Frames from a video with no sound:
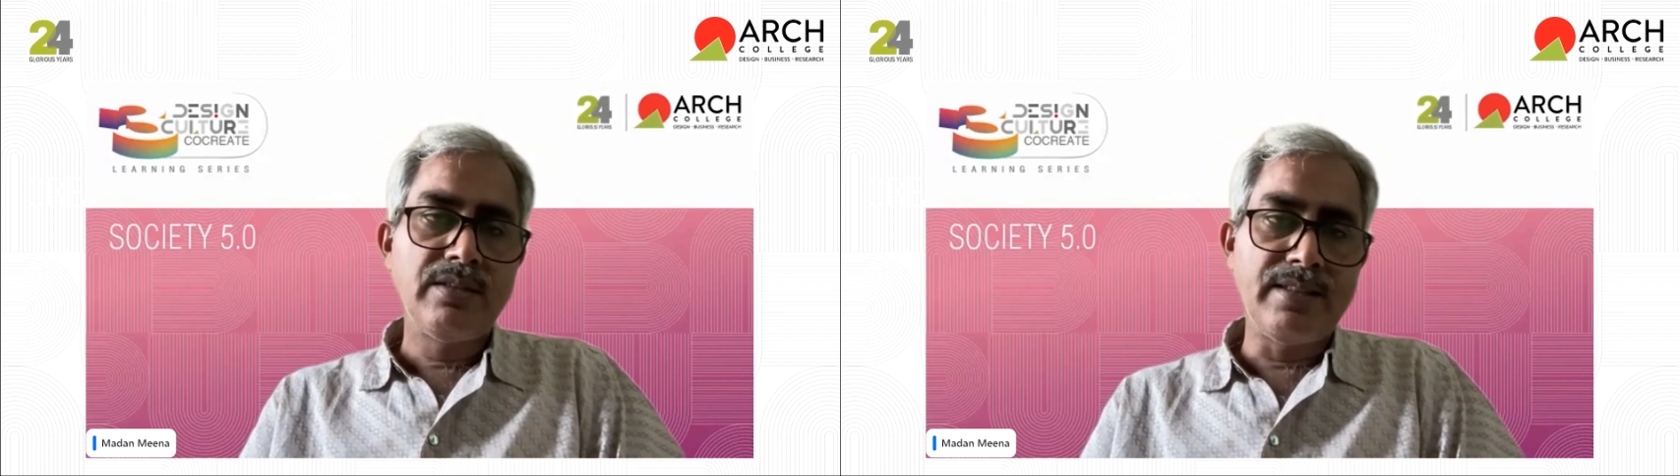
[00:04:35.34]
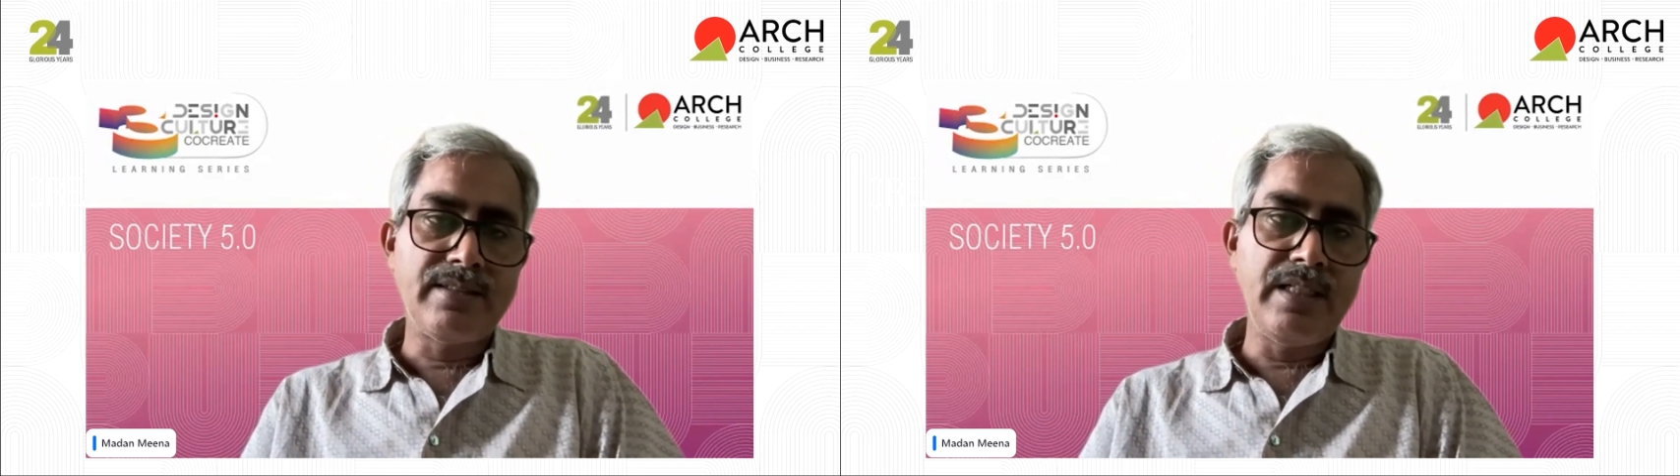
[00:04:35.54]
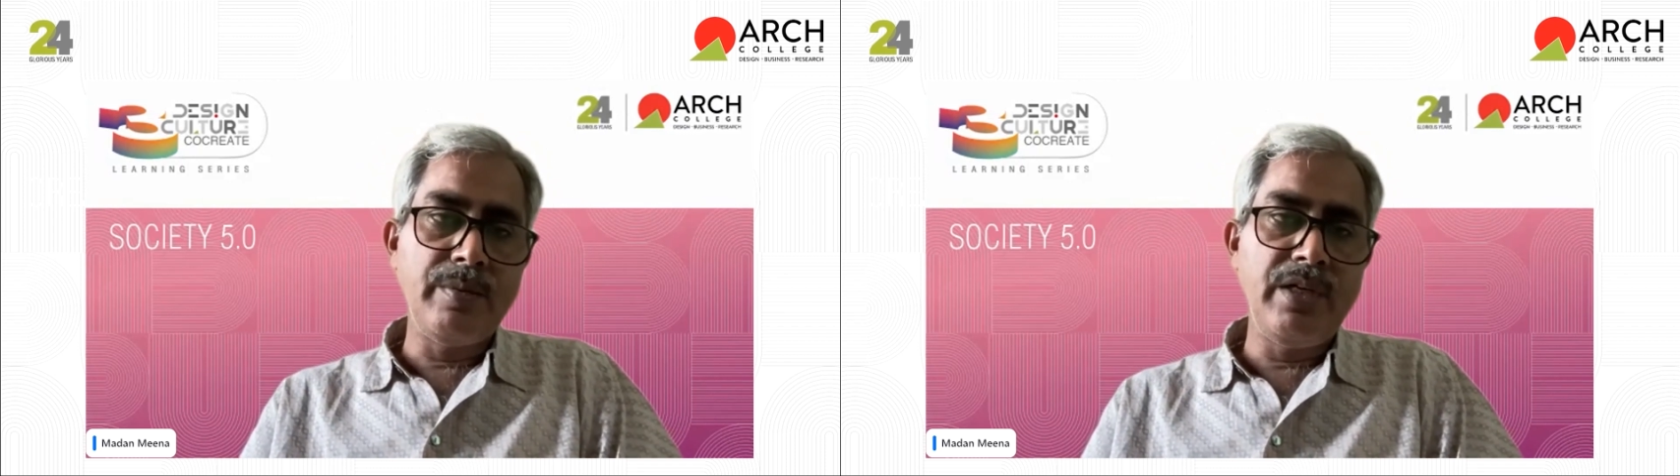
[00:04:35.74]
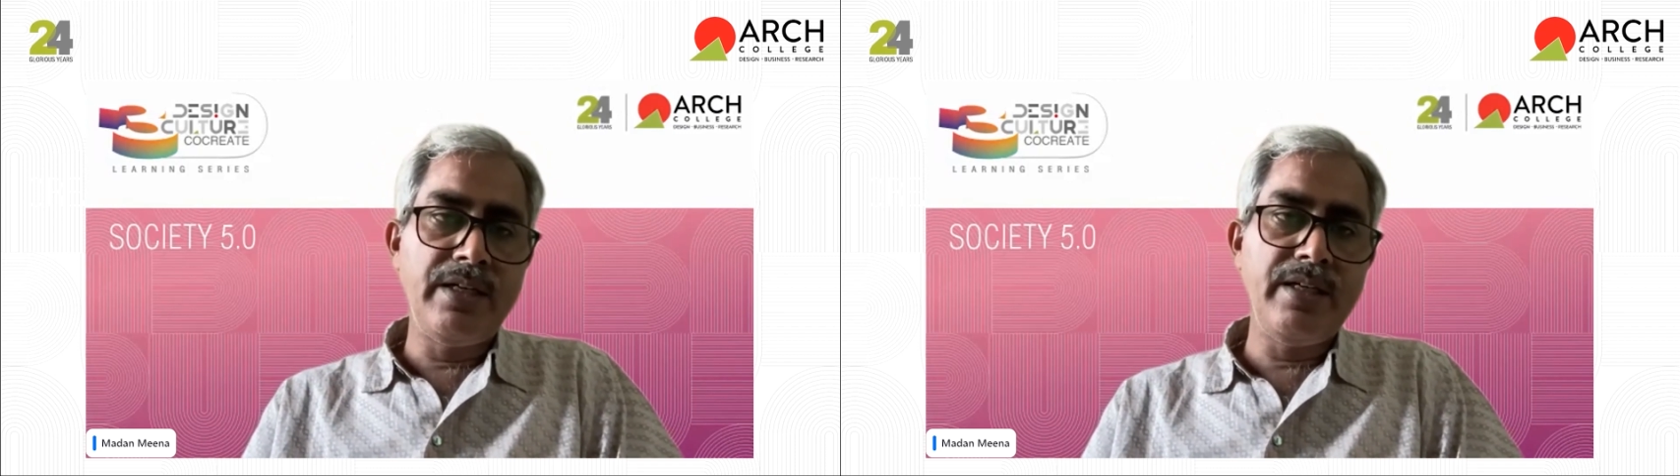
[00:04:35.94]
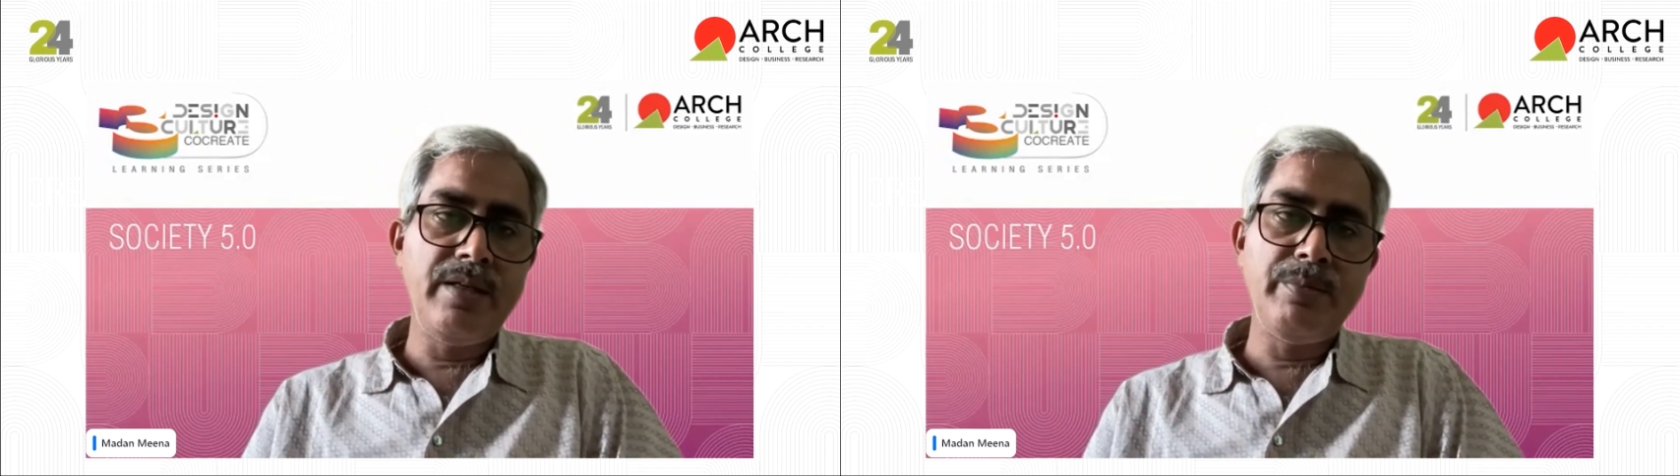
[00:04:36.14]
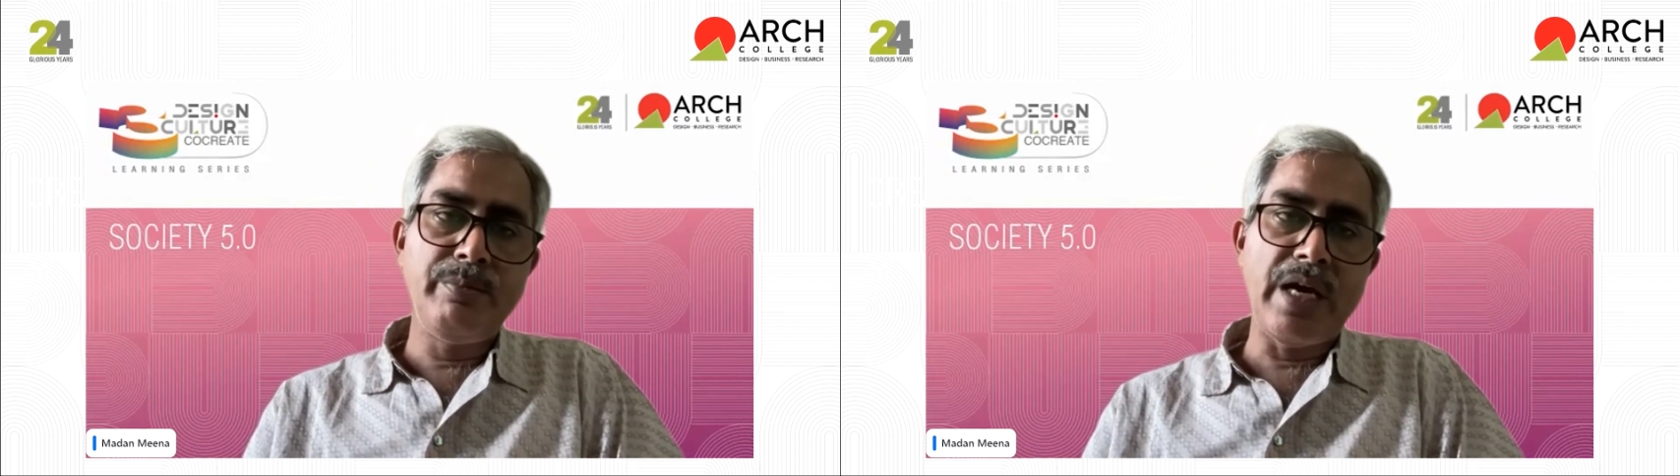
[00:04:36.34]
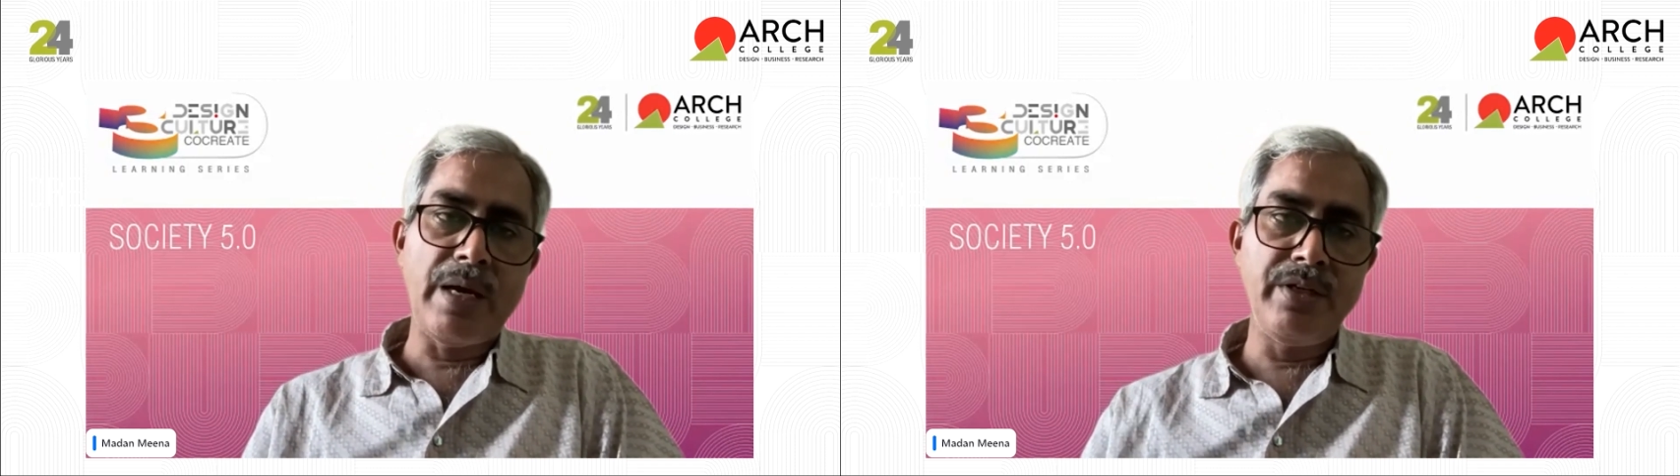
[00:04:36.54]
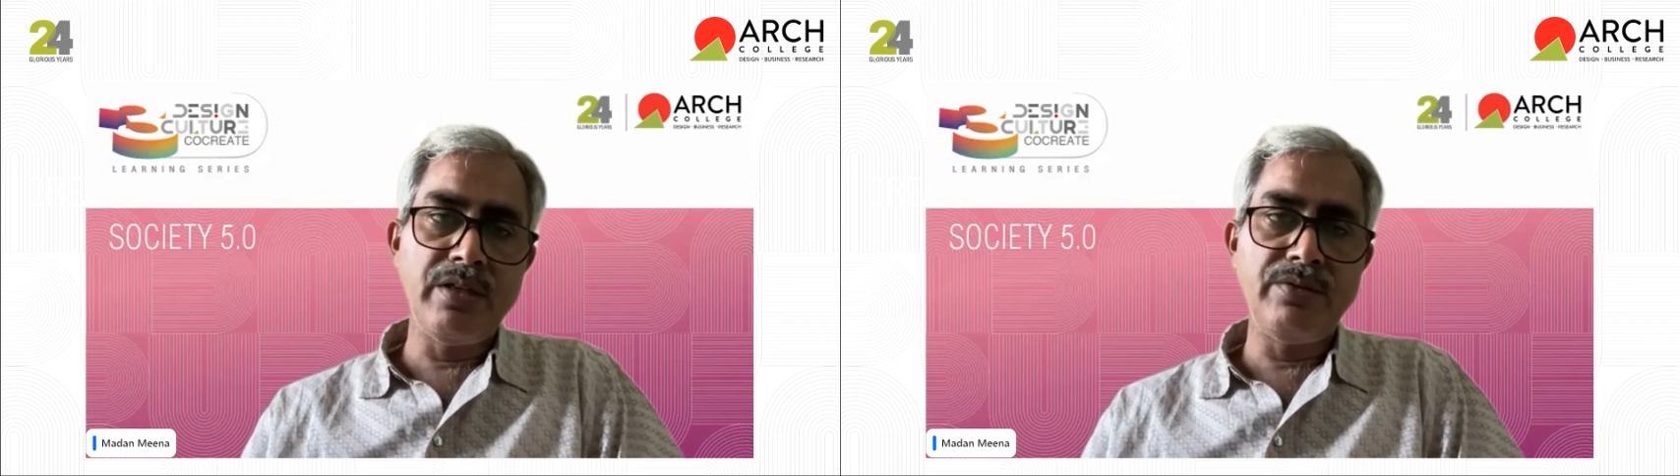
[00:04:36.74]
sustainability,
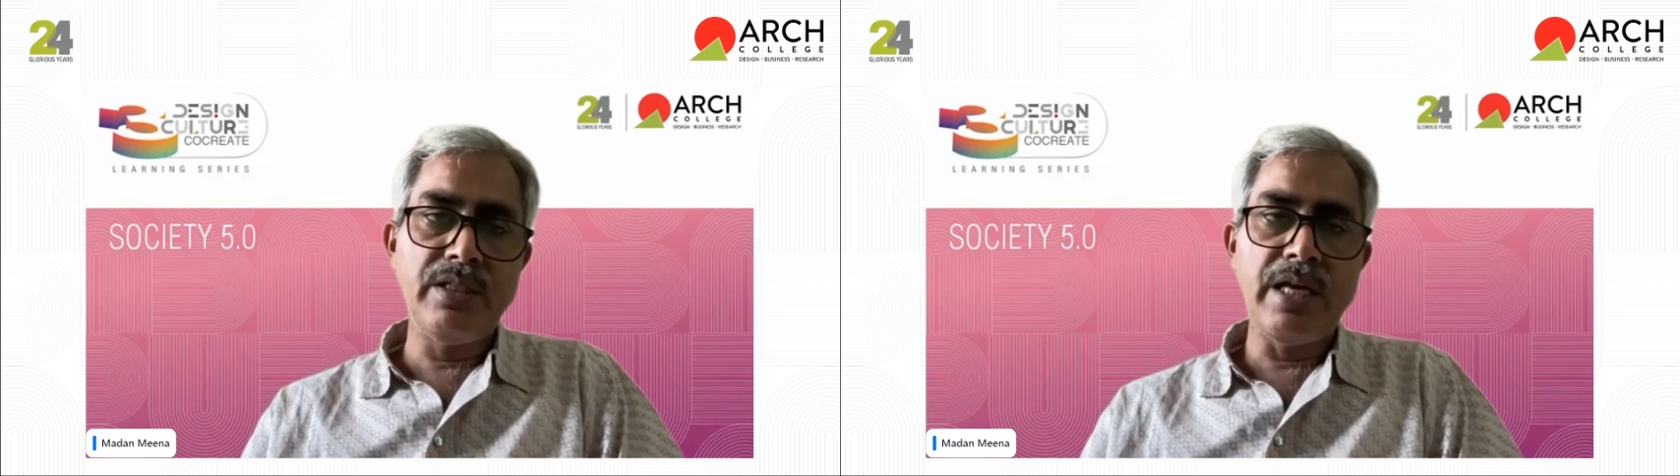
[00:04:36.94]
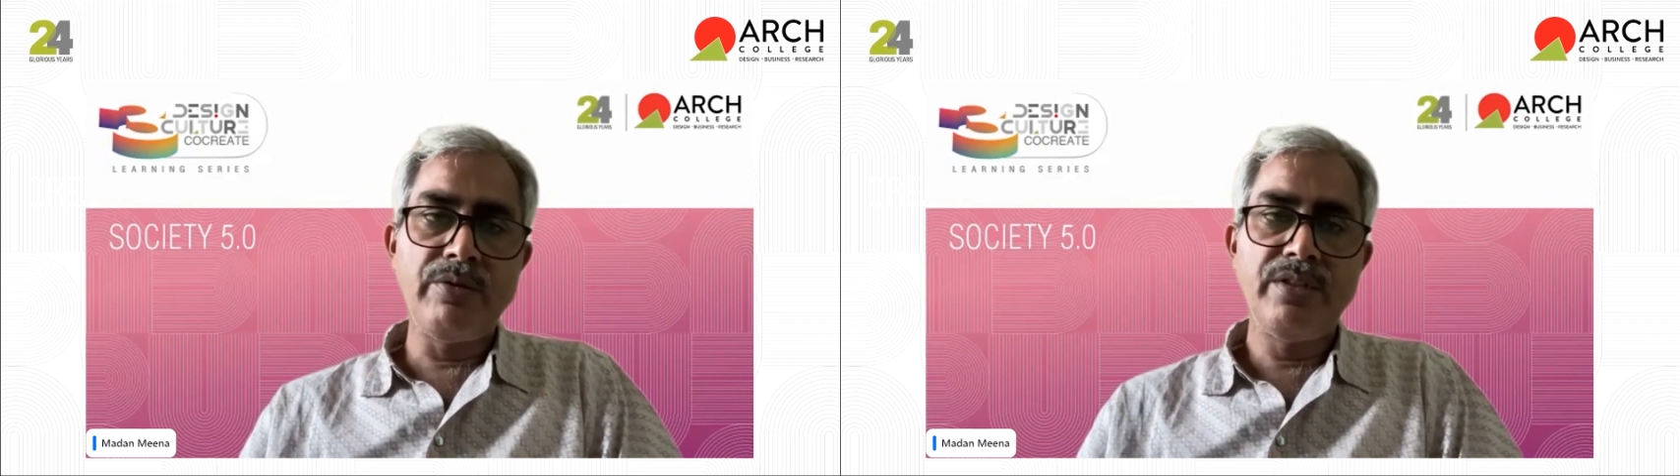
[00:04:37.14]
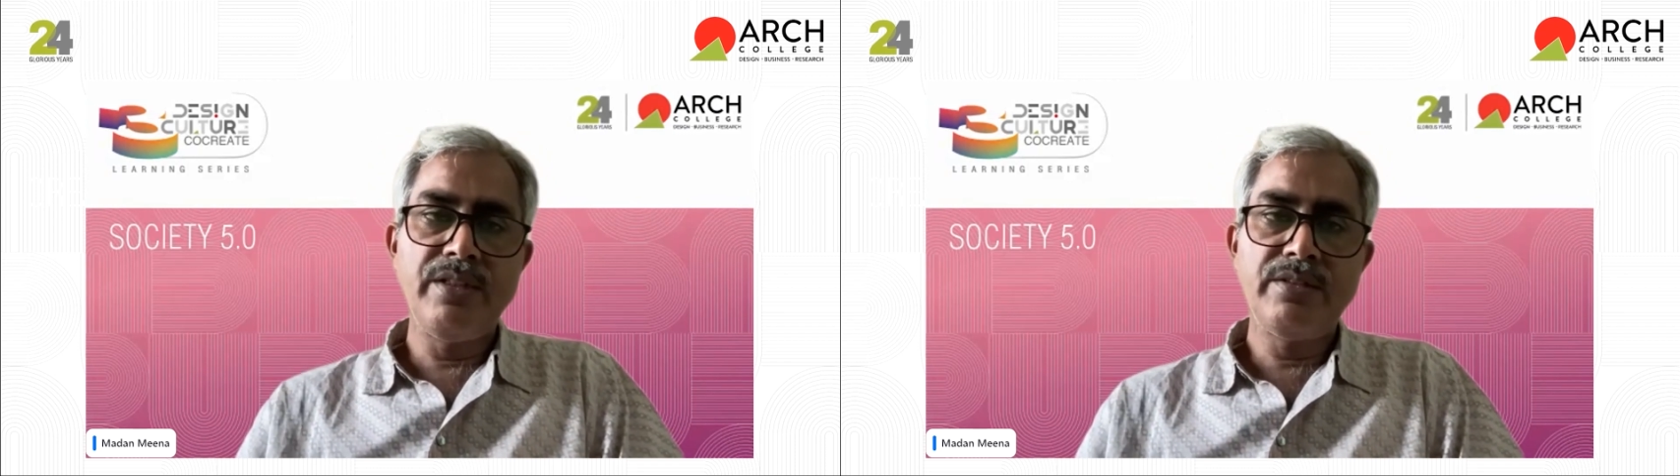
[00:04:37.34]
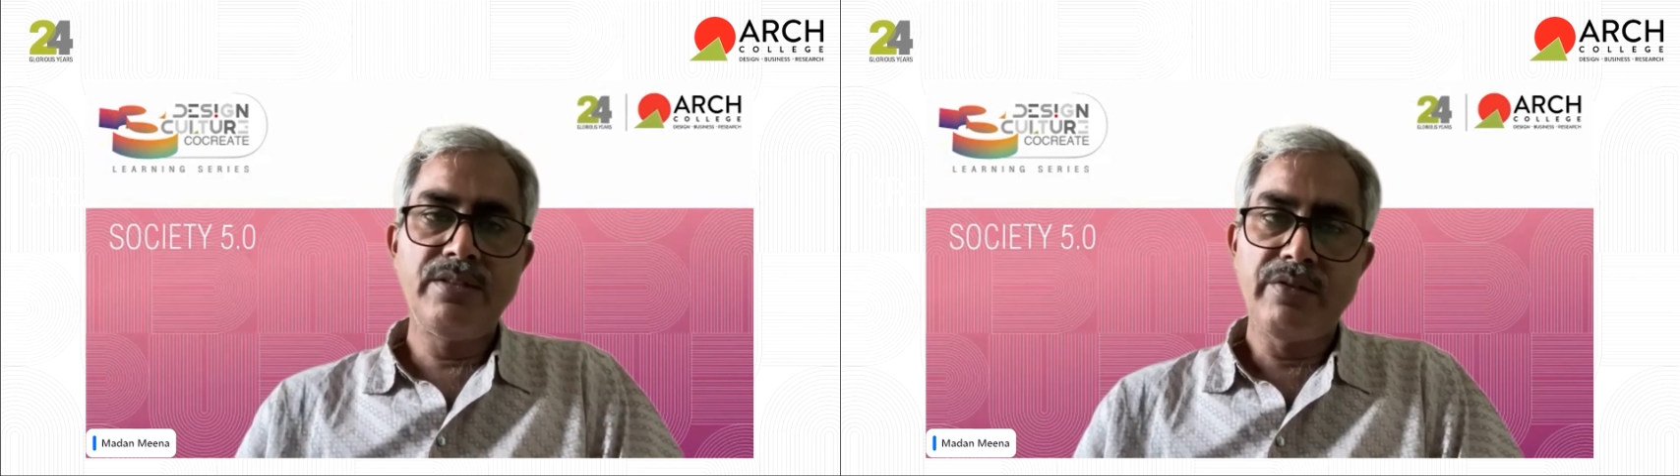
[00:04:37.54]
mapping of the languages,